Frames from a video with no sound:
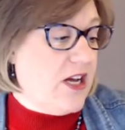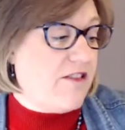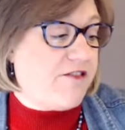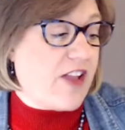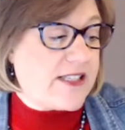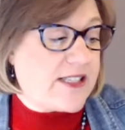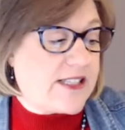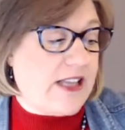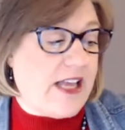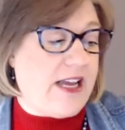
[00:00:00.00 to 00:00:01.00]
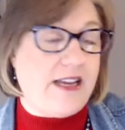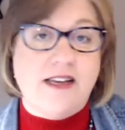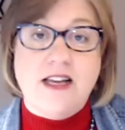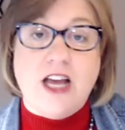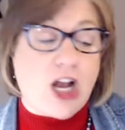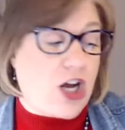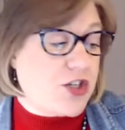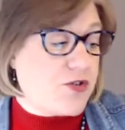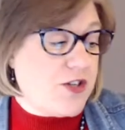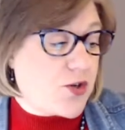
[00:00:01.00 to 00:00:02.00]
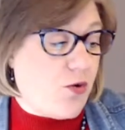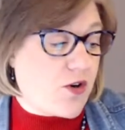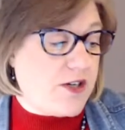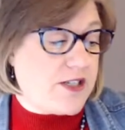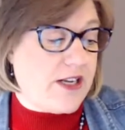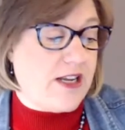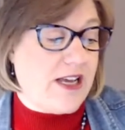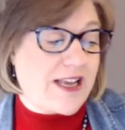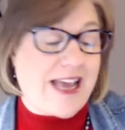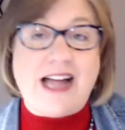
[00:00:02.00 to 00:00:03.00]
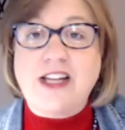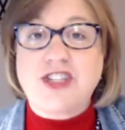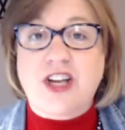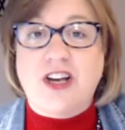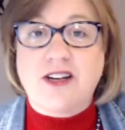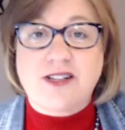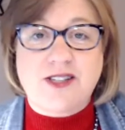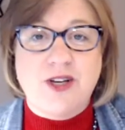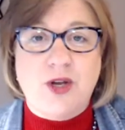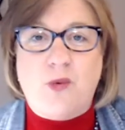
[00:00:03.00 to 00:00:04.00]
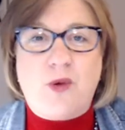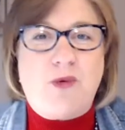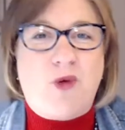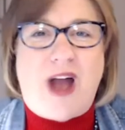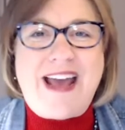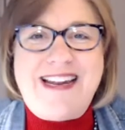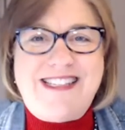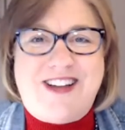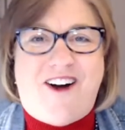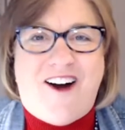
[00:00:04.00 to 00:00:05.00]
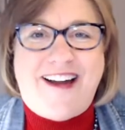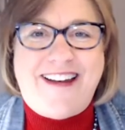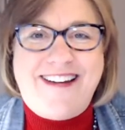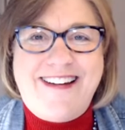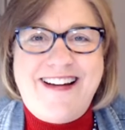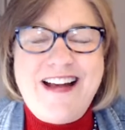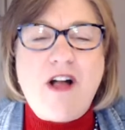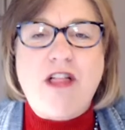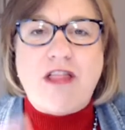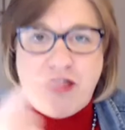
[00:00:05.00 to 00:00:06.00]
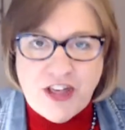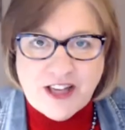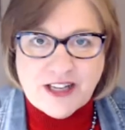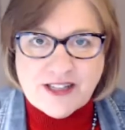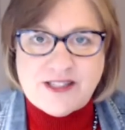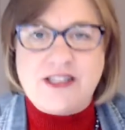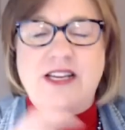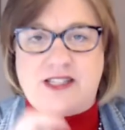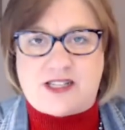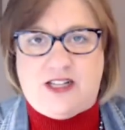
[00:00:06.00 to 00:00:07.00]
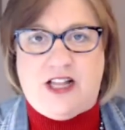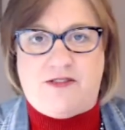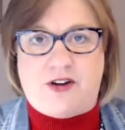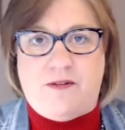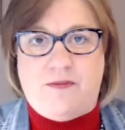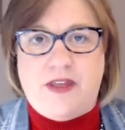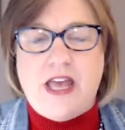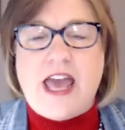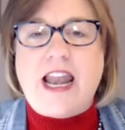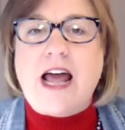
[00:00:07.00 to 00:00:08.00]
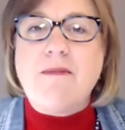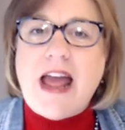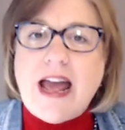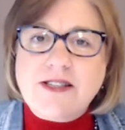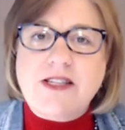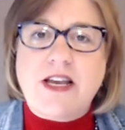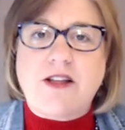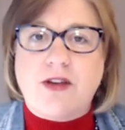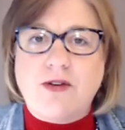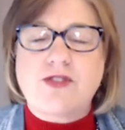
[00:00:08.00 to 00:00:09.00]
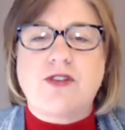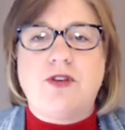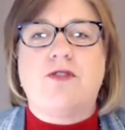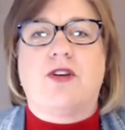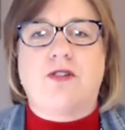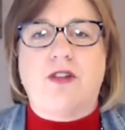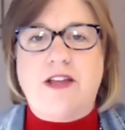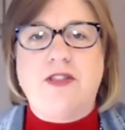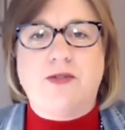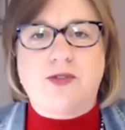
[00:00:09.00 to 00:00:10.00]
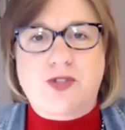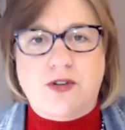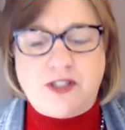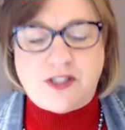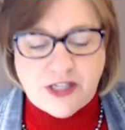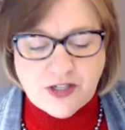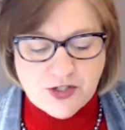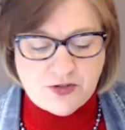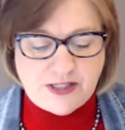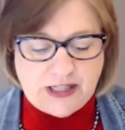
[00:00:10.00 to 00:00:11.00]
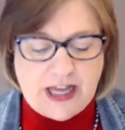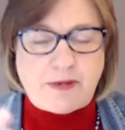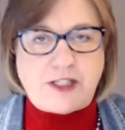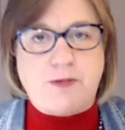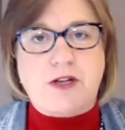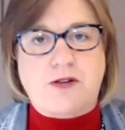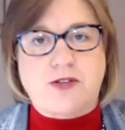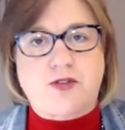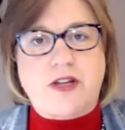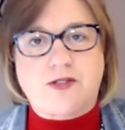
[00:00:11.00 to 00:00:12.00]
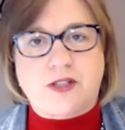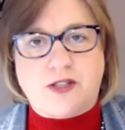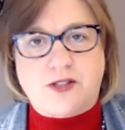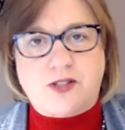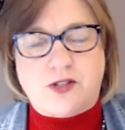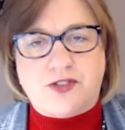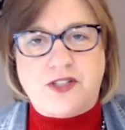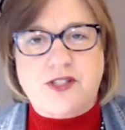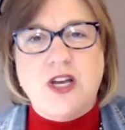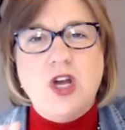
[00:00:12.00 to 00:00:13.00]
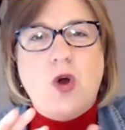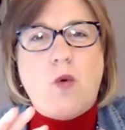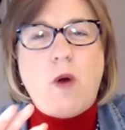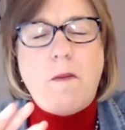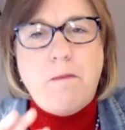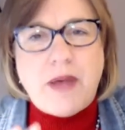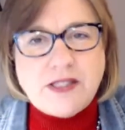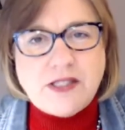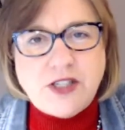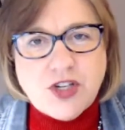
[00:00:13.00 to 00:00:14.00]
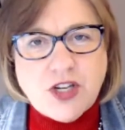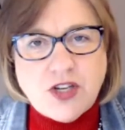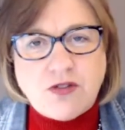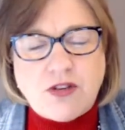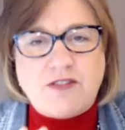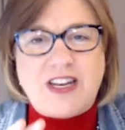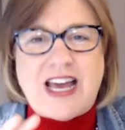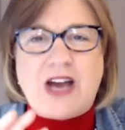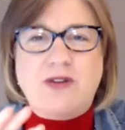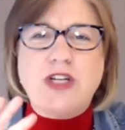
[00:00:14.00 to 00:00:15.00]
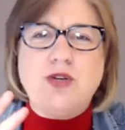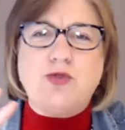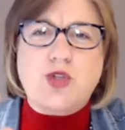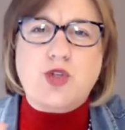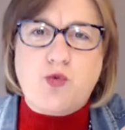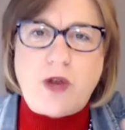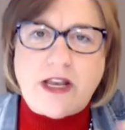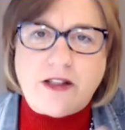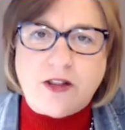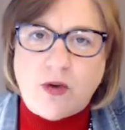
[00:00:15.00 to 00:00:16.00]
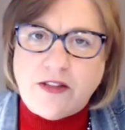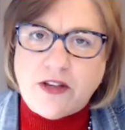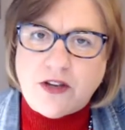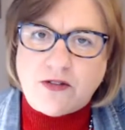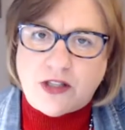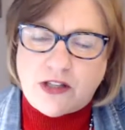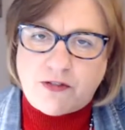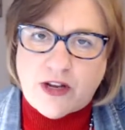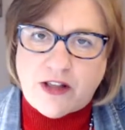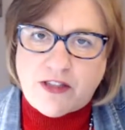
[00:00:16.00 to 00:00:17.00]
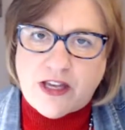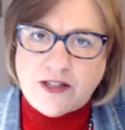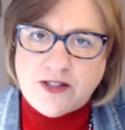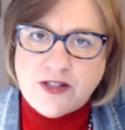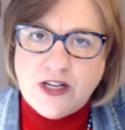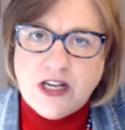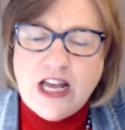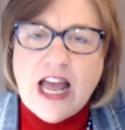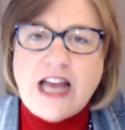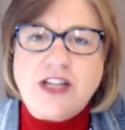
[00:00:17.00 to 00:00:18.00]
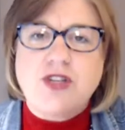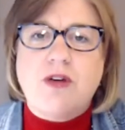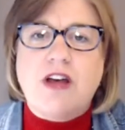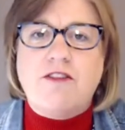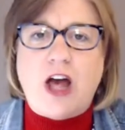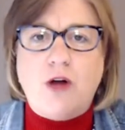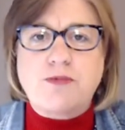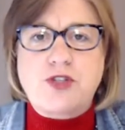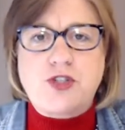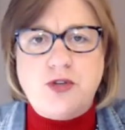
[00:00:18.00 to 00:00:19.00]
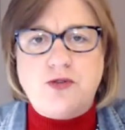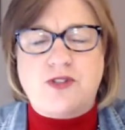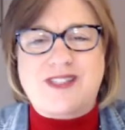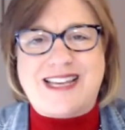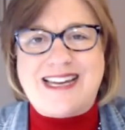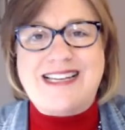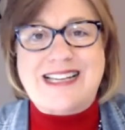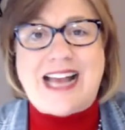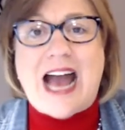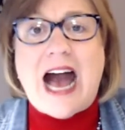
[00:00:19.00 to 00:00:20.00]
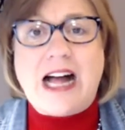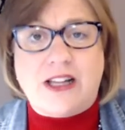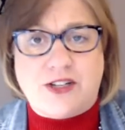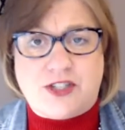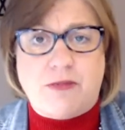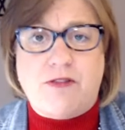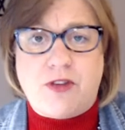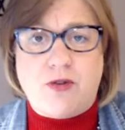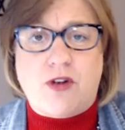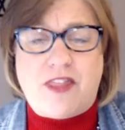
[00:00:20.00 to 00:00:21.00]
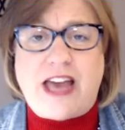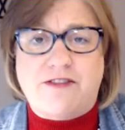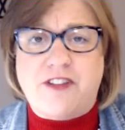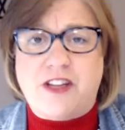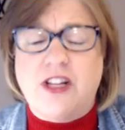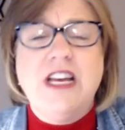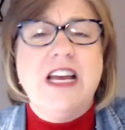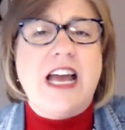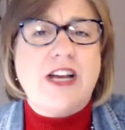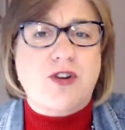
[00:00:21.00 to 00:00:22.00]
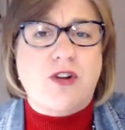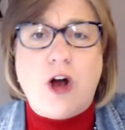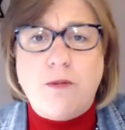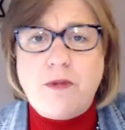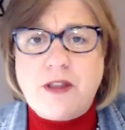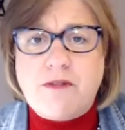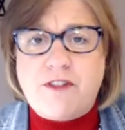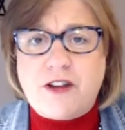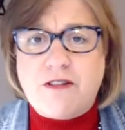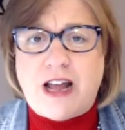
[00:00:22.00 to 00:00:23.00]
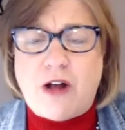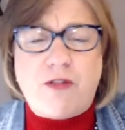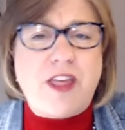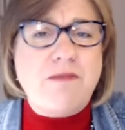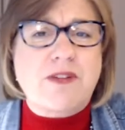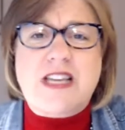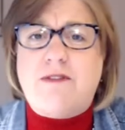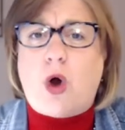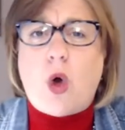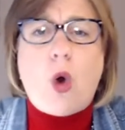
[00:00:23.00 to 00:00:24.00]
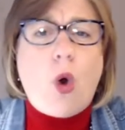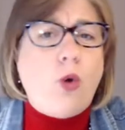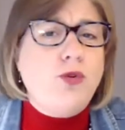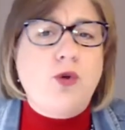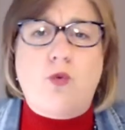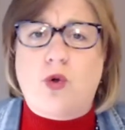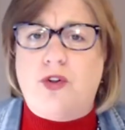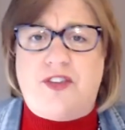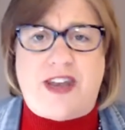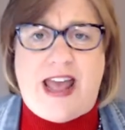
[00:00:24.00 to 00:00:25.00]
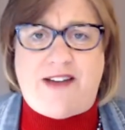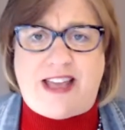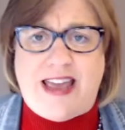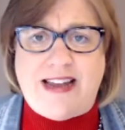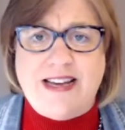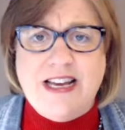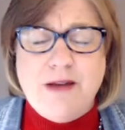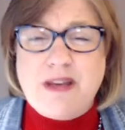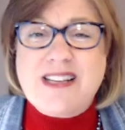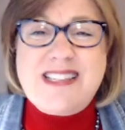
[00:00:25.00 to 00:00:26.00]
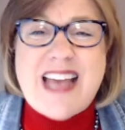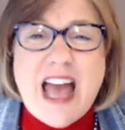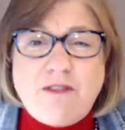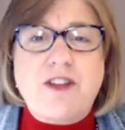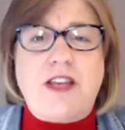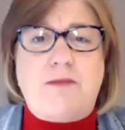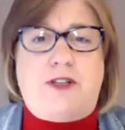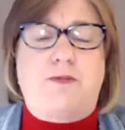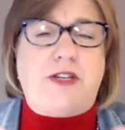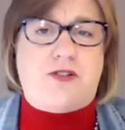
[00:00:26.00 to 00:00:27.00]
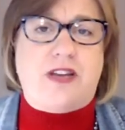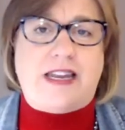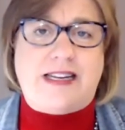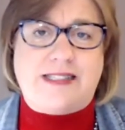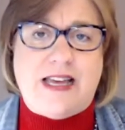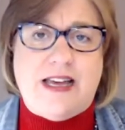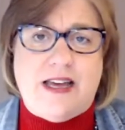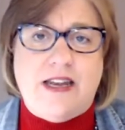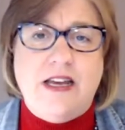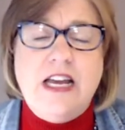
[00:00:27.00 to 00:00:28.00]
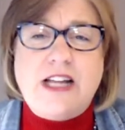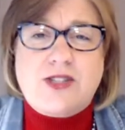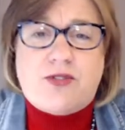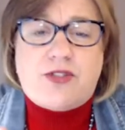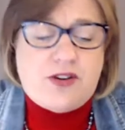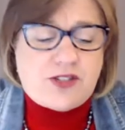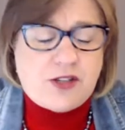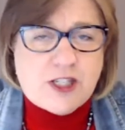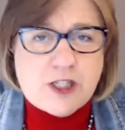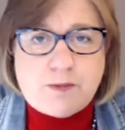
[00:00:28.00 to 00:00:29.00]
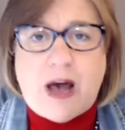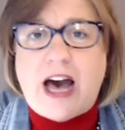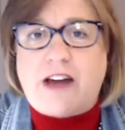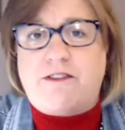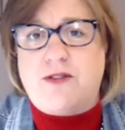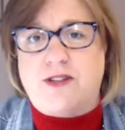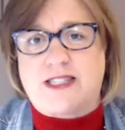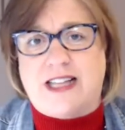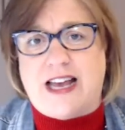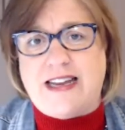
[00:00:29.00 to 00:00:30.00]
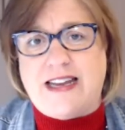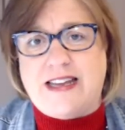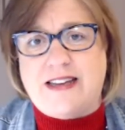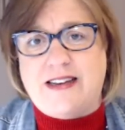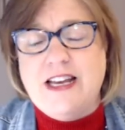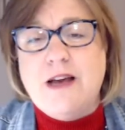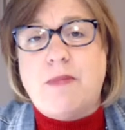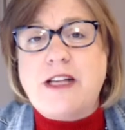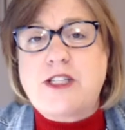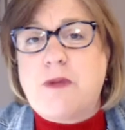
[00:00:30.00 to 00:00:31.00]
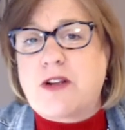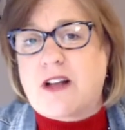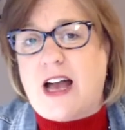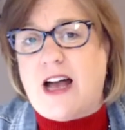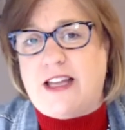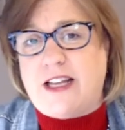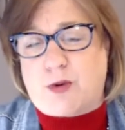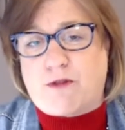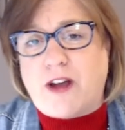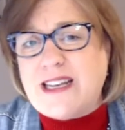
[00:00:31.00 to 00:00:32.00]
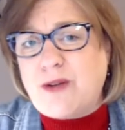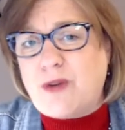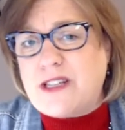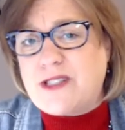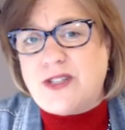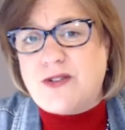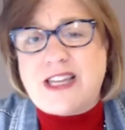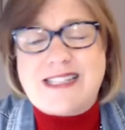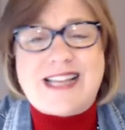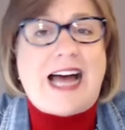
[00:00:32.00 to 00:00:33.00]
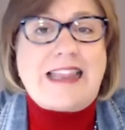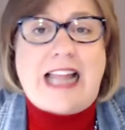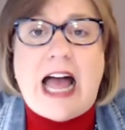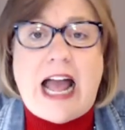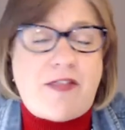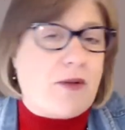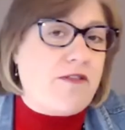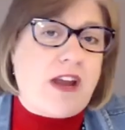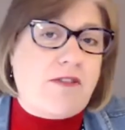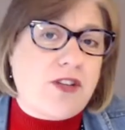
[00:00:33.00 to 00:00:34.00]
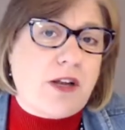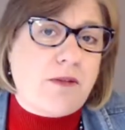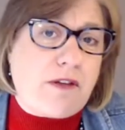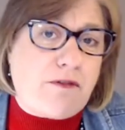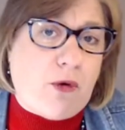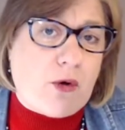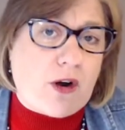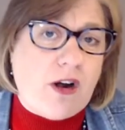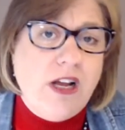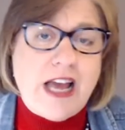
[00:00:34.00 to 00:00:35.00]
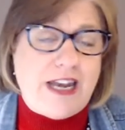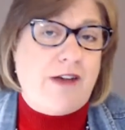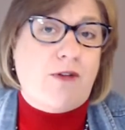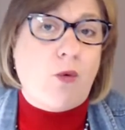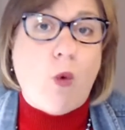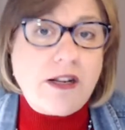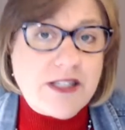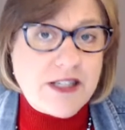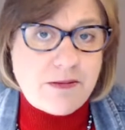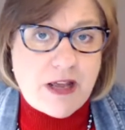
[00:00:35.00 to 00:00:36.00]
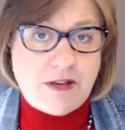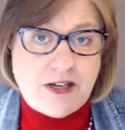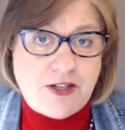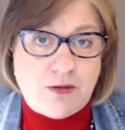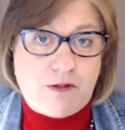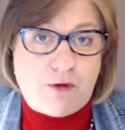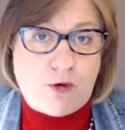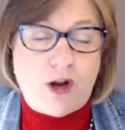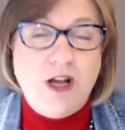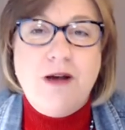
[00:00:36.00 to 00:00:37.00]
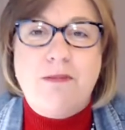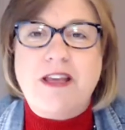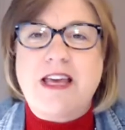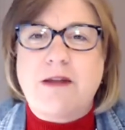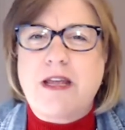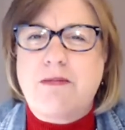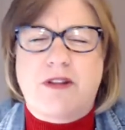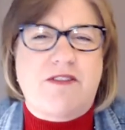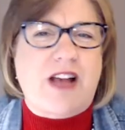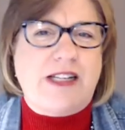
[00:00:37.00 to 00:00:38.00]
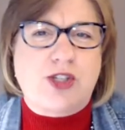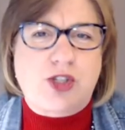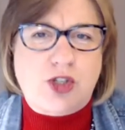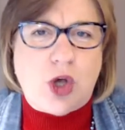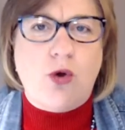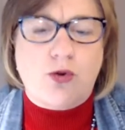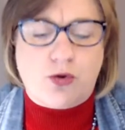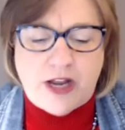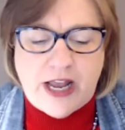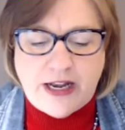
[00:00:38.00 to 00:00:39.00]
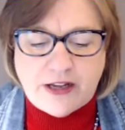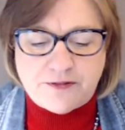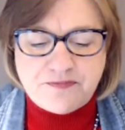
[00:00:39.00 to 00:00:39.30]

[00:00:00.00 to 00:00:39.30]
flights delayed, countries quarantined, college hunks, we ride at dawn. This is clever. And I'm asking those of you that are in those service industries, like my speakers, trainers, and consultants, what message can you give and how can you tweak the way that you're delivering things? As you have helped students get into college, some of you are in that field, as you're helping them figure it out, they must have a whole new world to navigate because everything must be turned on its head. And so there's a spot for you to slide in. My speaker colleagues were finding ways to do things online that we've never done before and never wanted maybe to do before, but yet people have gotten so creative.